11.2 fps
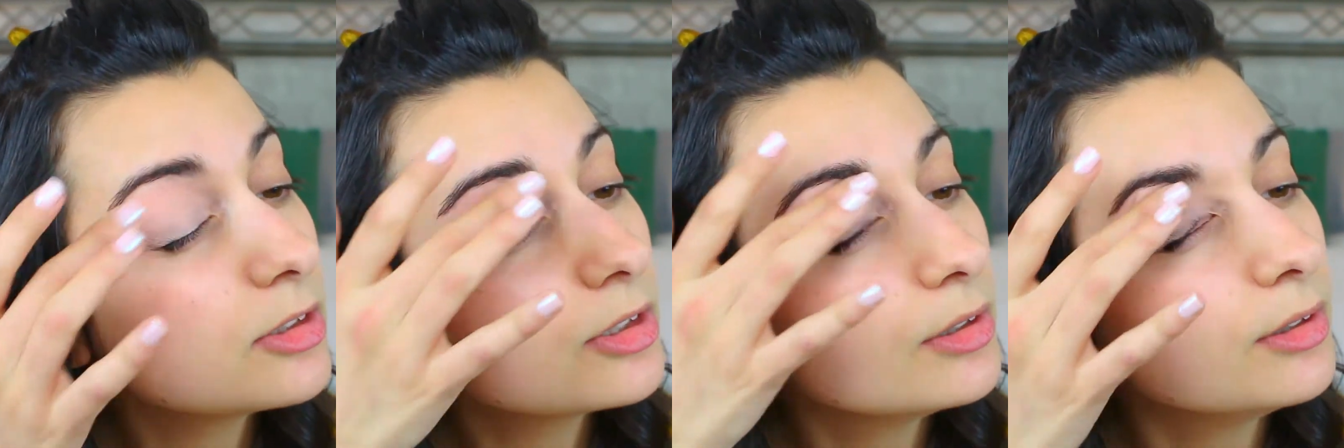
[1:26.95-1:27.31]

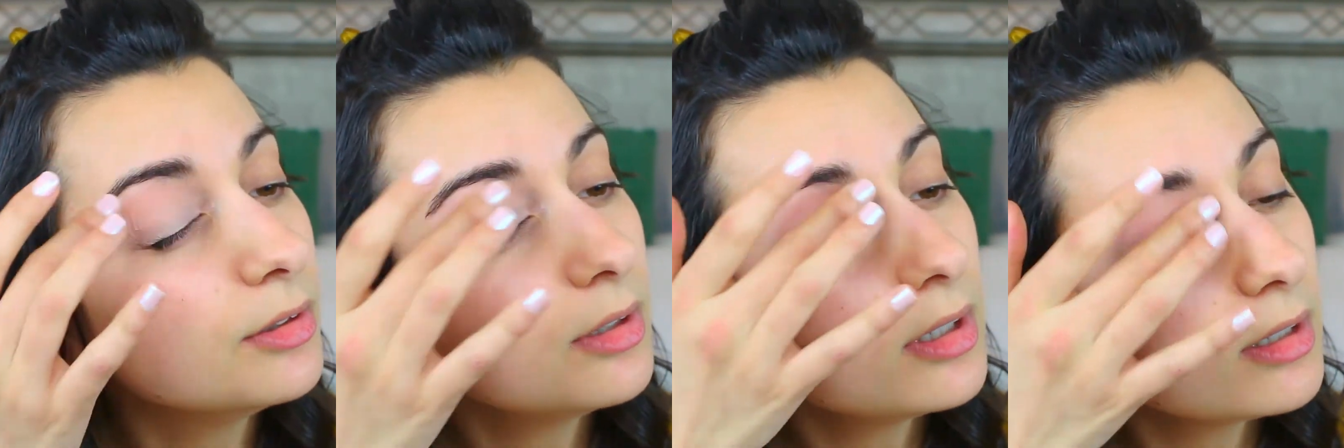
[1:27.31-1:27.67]

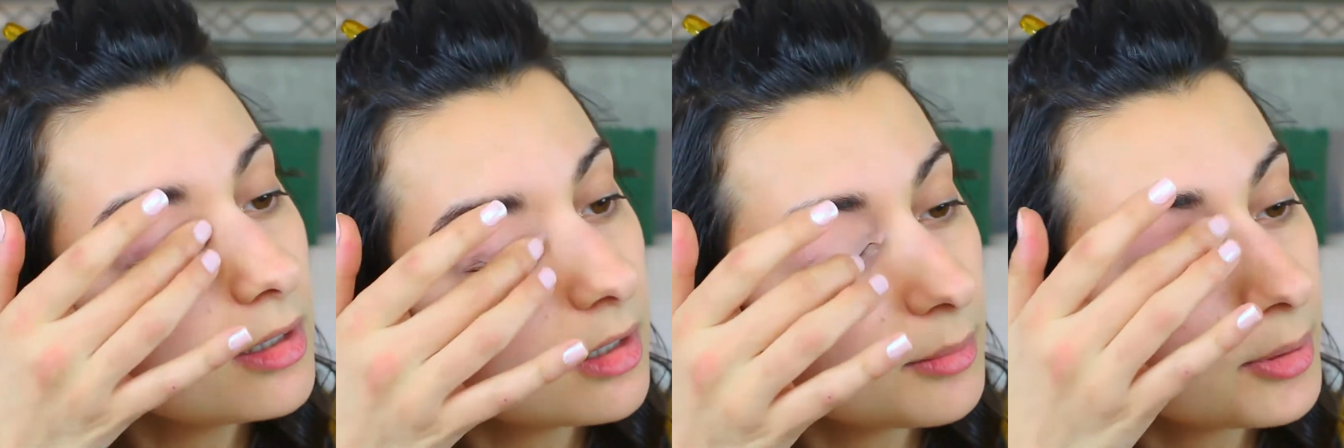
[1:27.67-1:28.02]
to
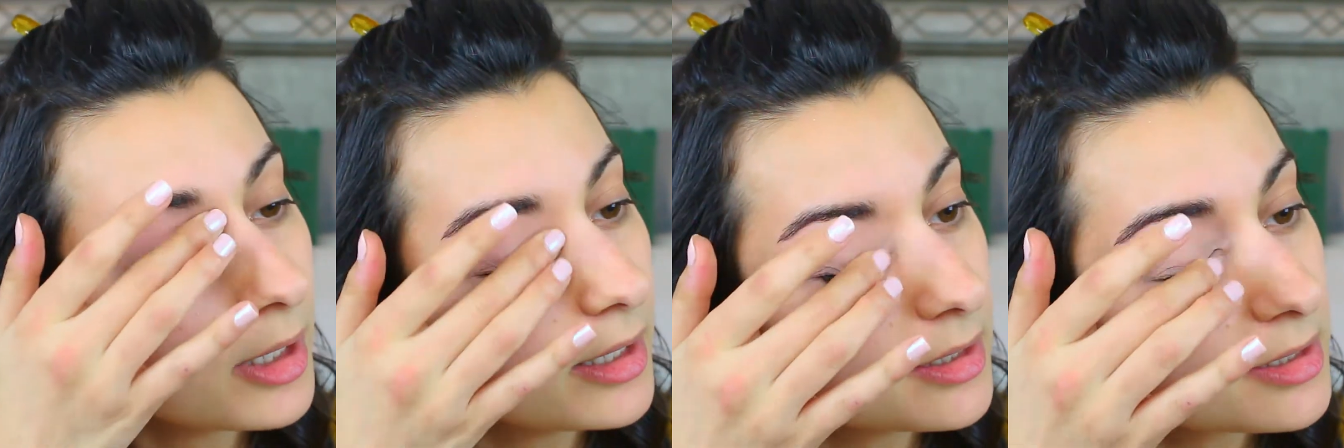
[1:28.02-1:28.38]

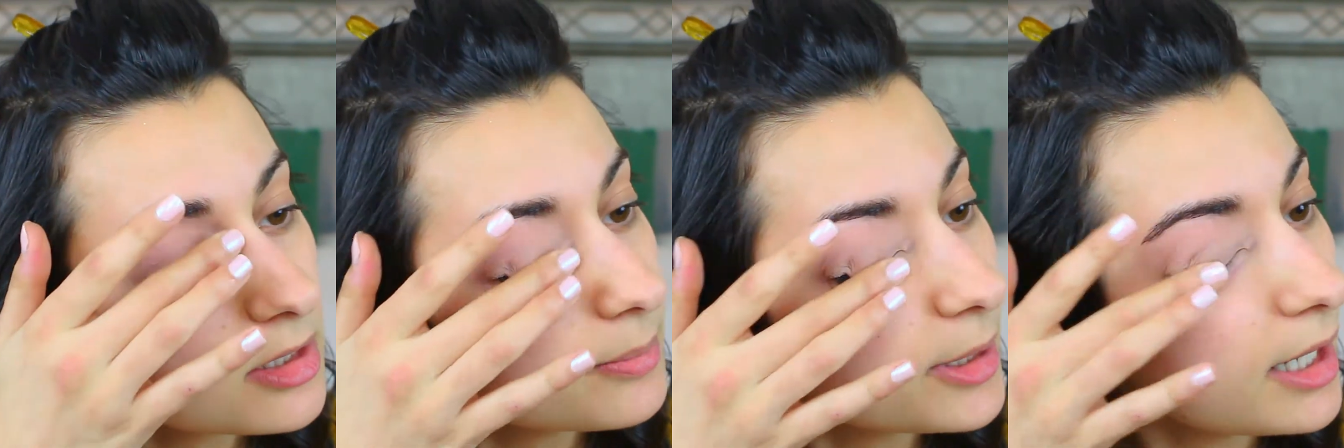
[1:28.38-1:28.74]
apply this
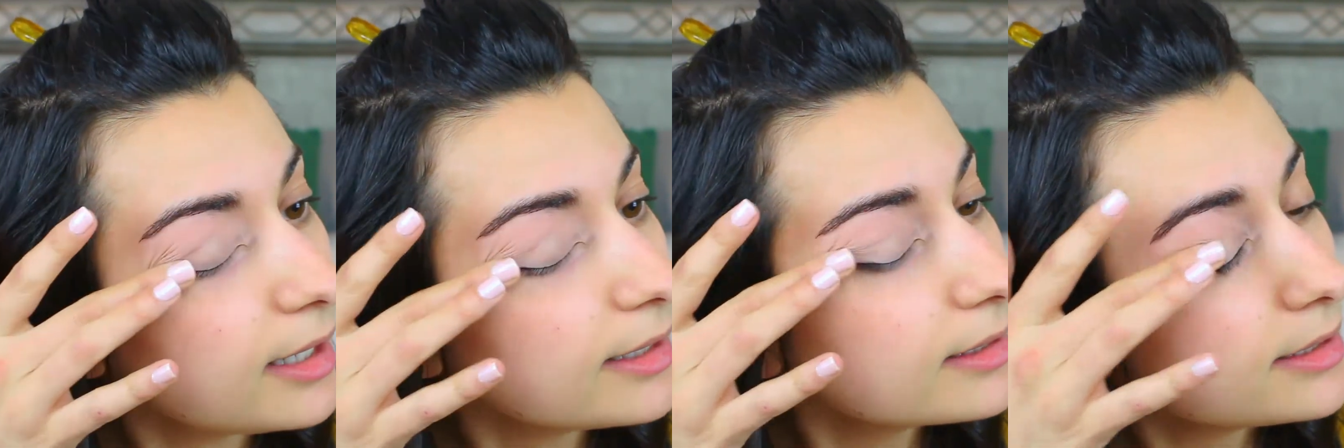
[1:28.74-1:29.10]
to my
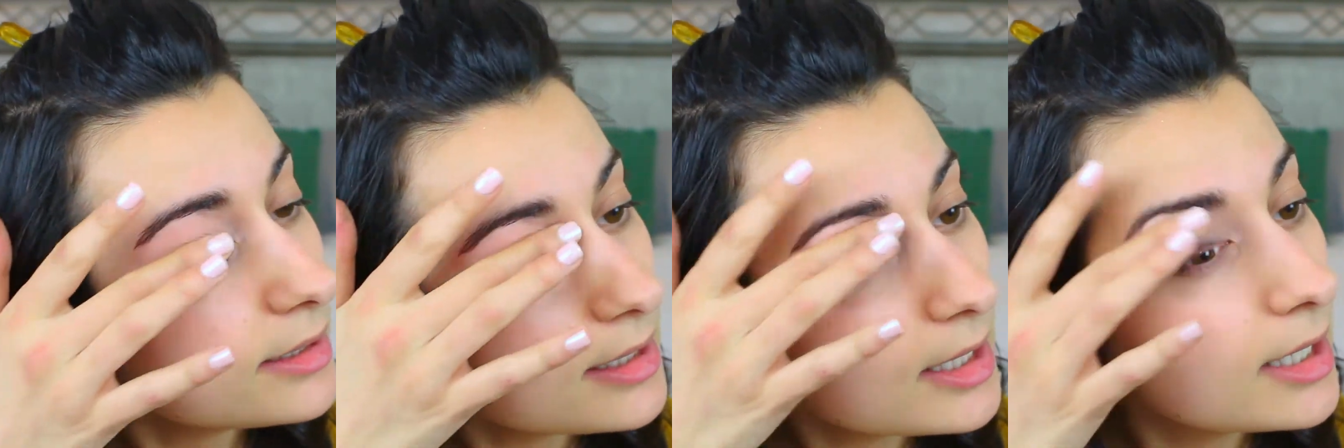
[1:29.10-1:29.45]
eyelid.